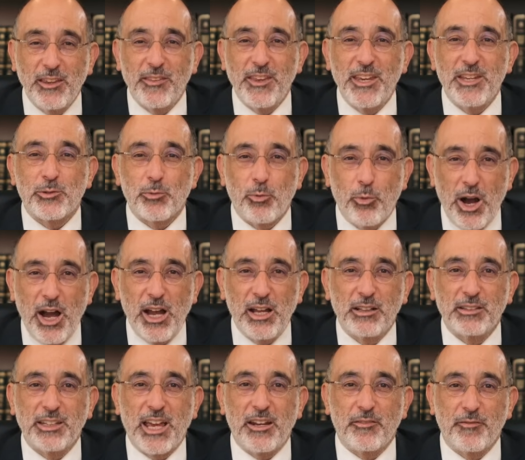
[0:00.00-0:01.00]
these
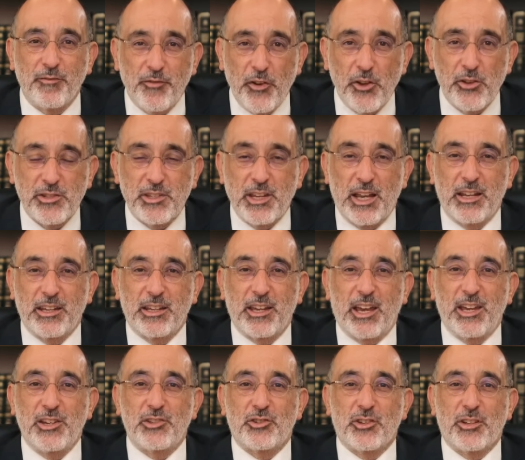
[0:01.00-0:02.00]
wild and false
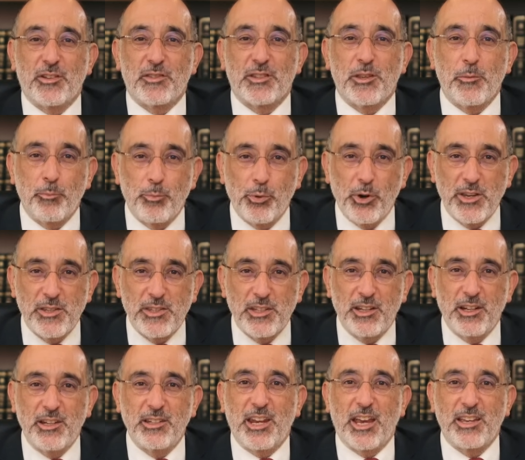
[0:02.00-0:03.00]
allegations, the
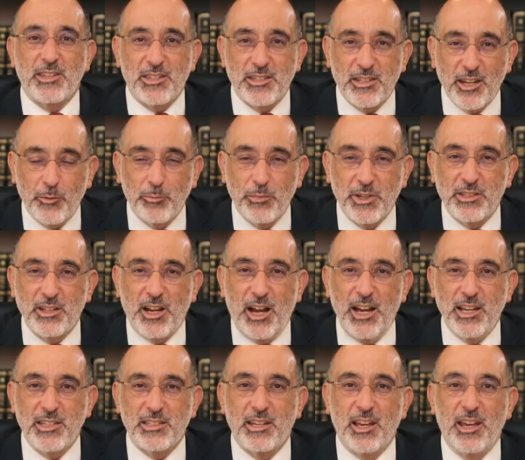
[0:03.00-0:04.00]
president has
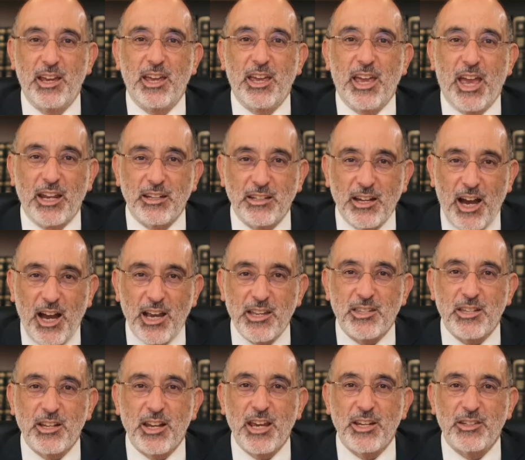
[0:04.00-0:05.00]
stigmatized and
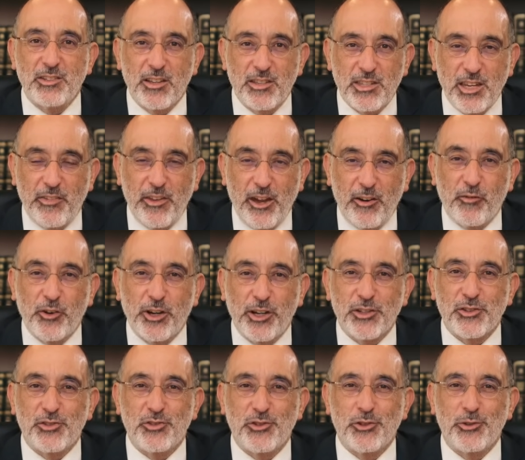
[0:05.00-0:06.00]
isolated South
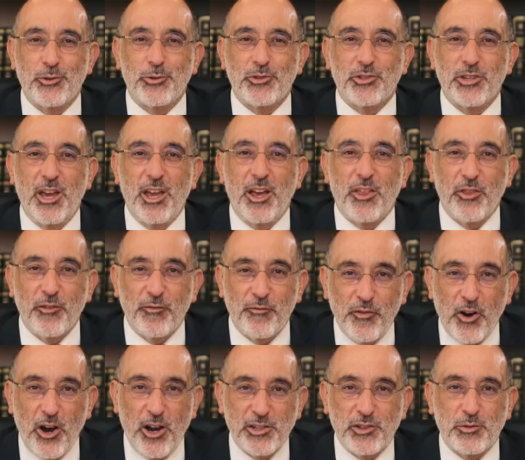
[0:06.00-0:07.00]
Africa's Jews, the
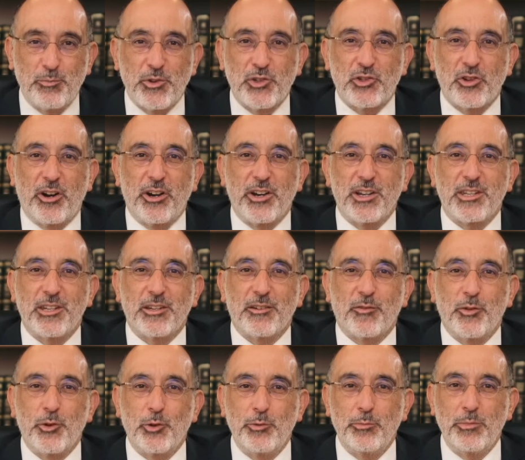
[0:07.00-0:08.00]
vast majority of
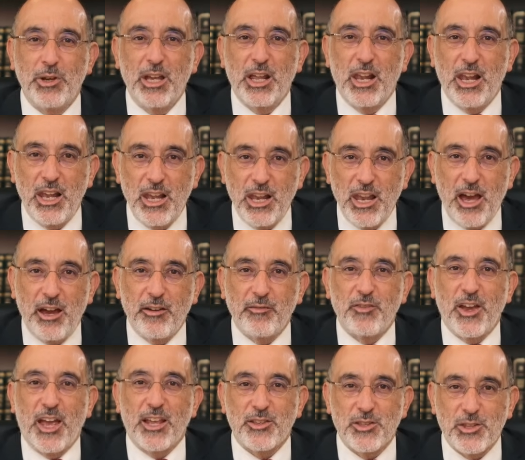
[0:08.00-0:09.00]
whom love
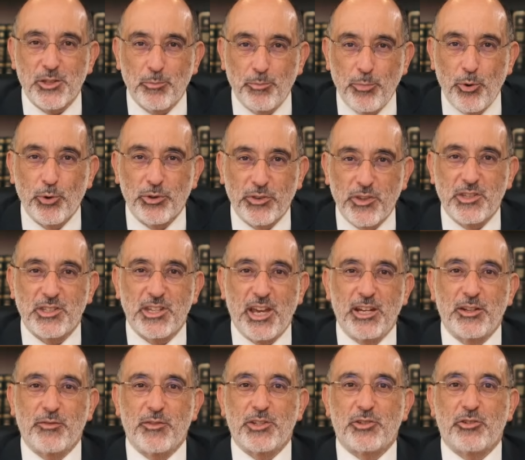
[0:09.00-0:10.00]
and support the
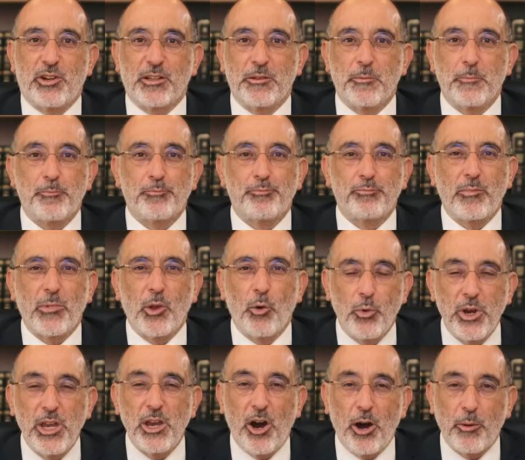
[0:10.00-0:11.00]
state of Israel.
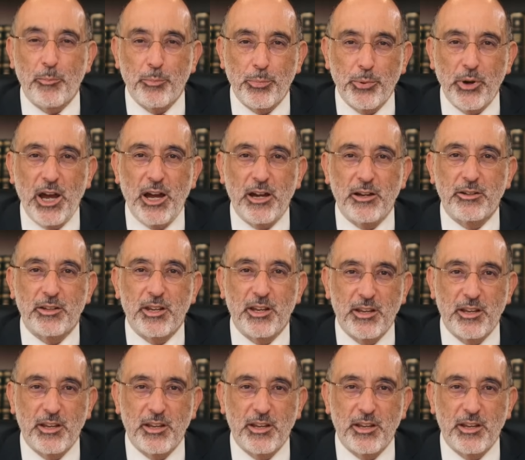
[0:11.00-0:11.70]
We are proud